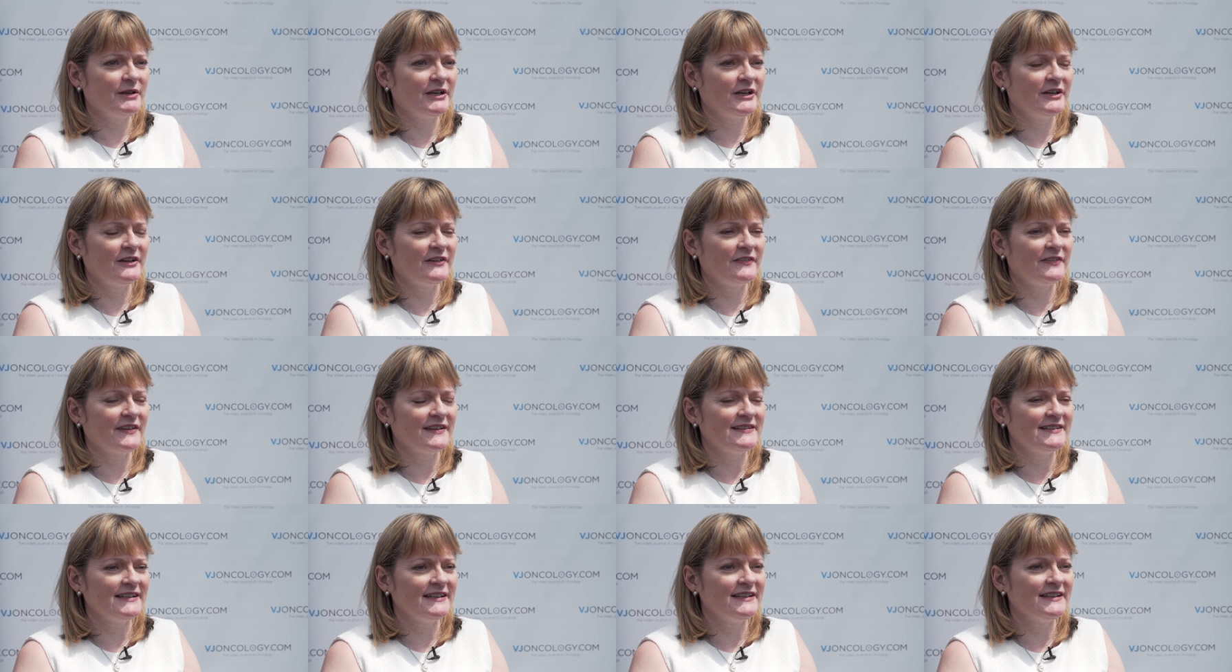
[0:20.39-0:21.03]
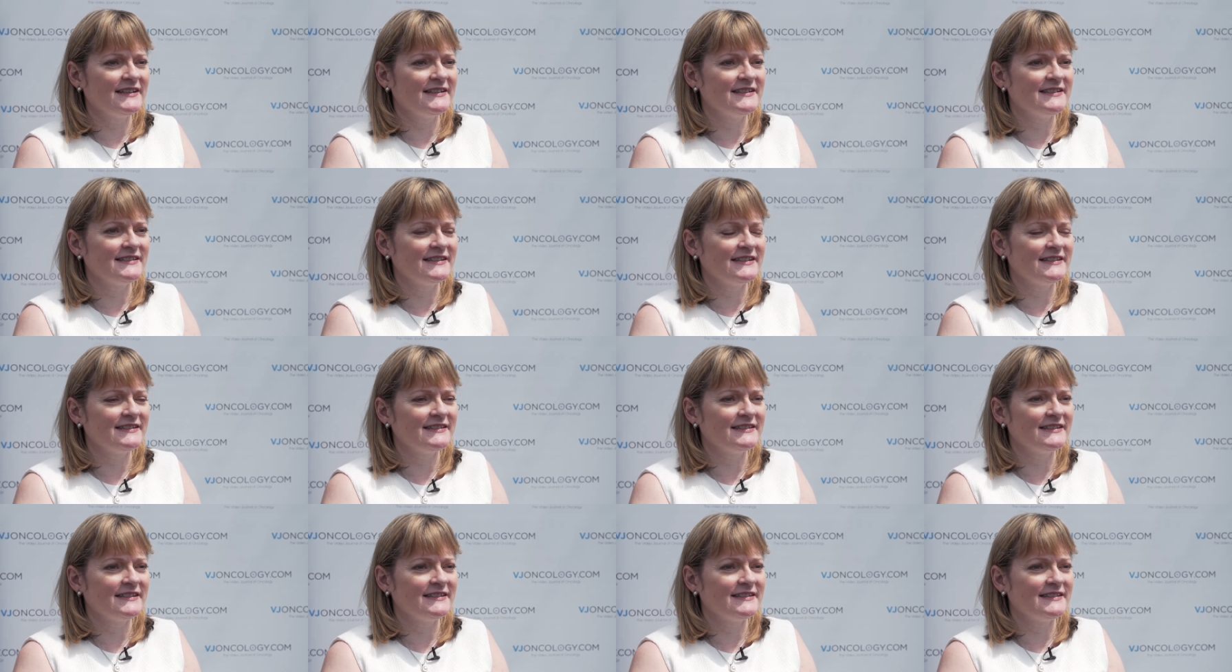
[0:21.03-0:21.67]
because there's
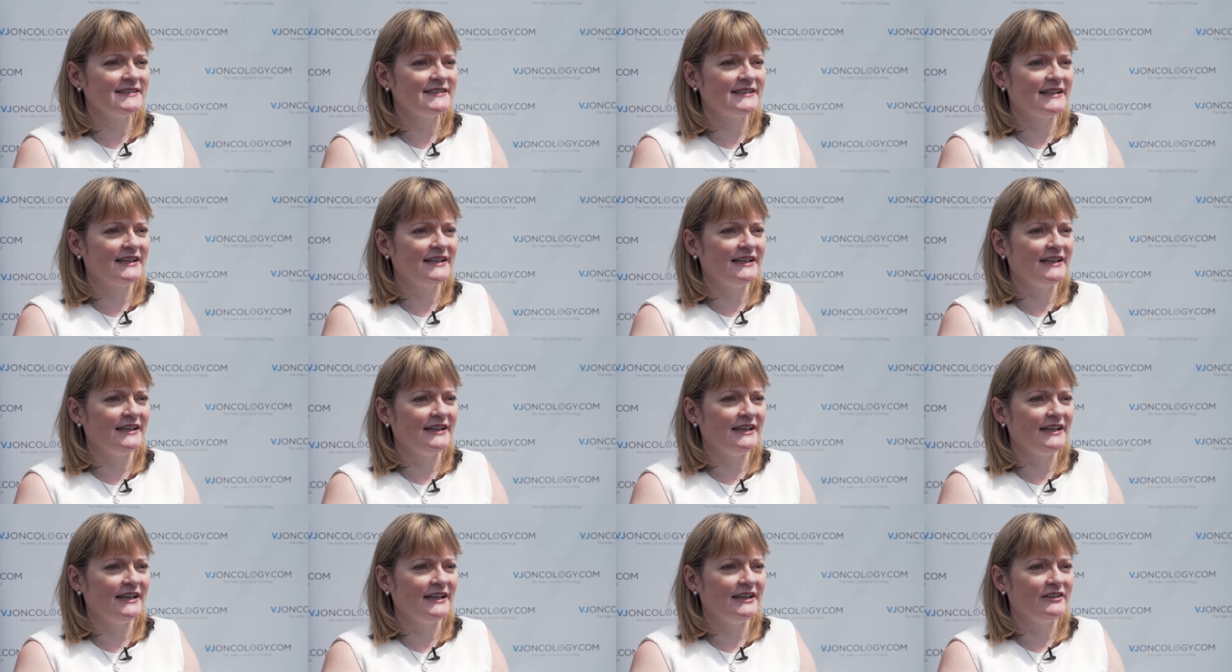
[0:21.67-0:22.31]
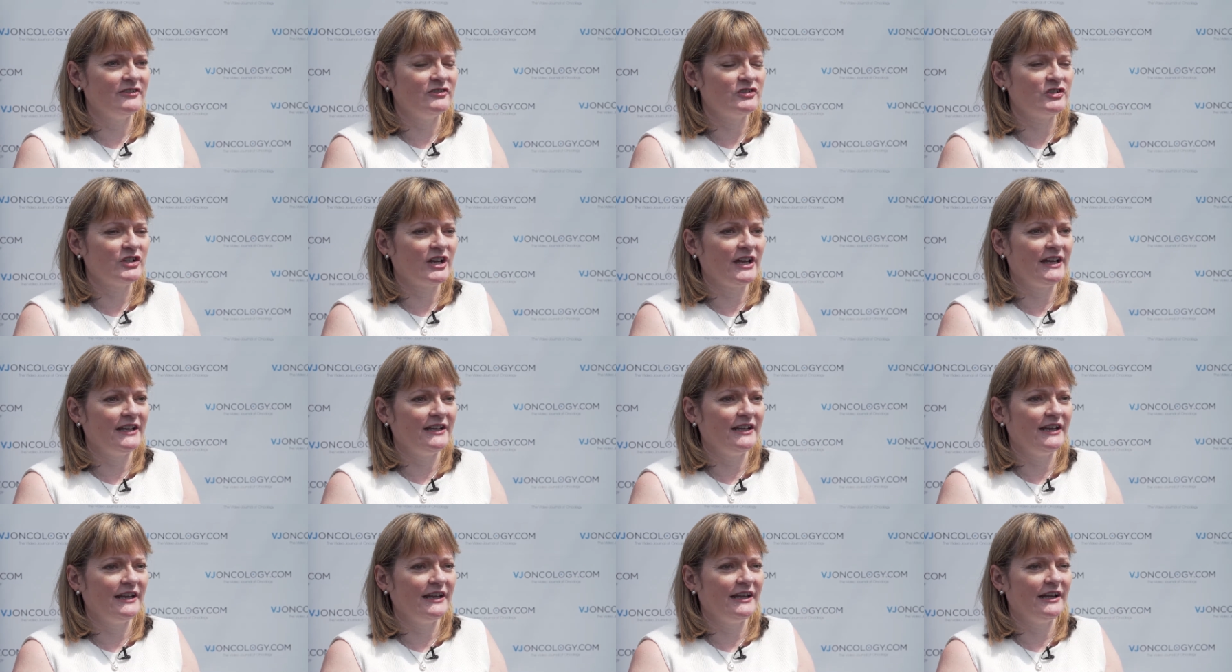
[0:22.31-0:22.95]
inconsistency in
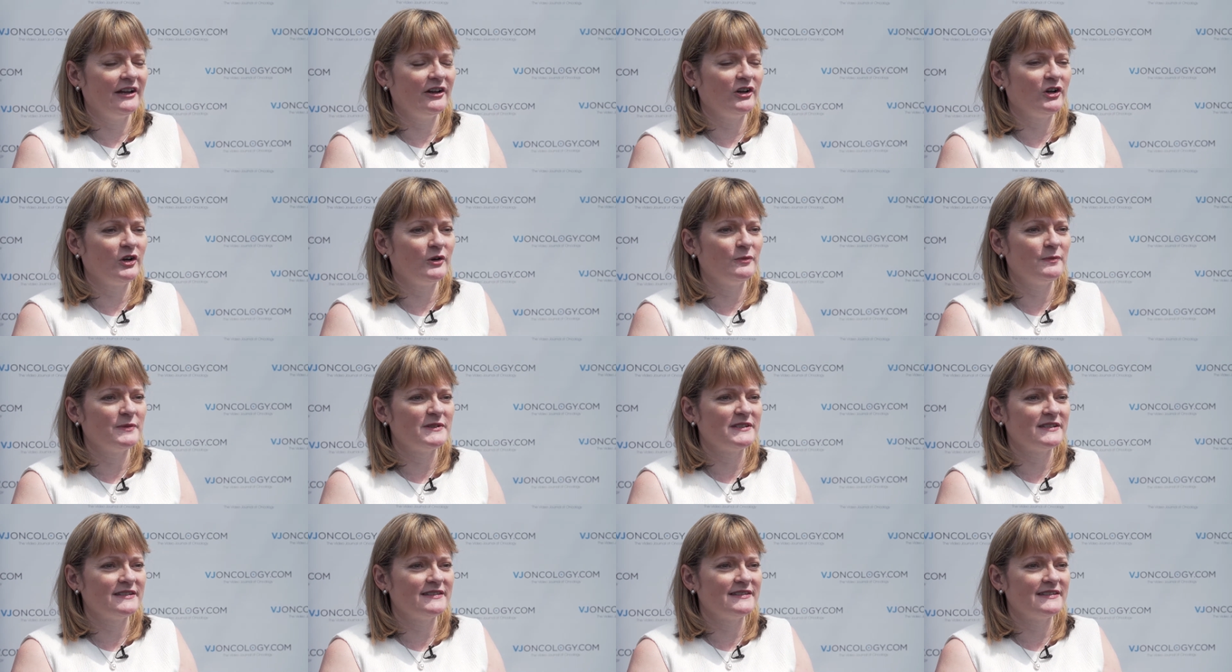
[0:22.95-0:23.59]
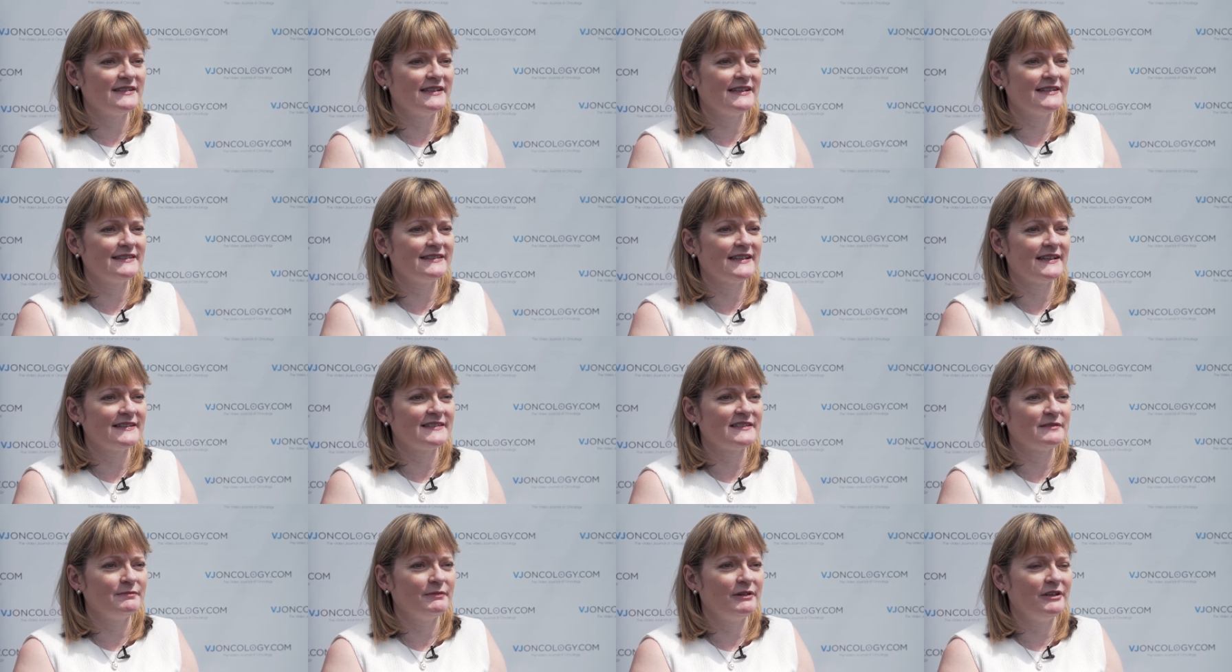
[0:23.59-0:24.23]
training and competency
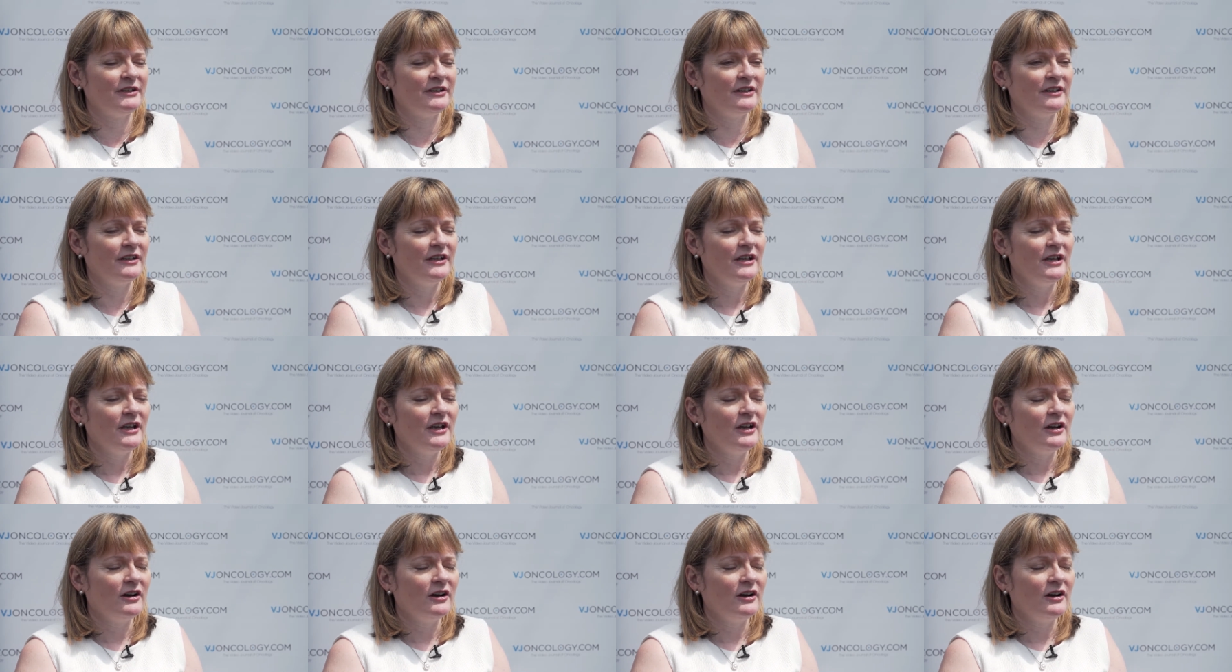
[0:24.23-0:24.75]
assessment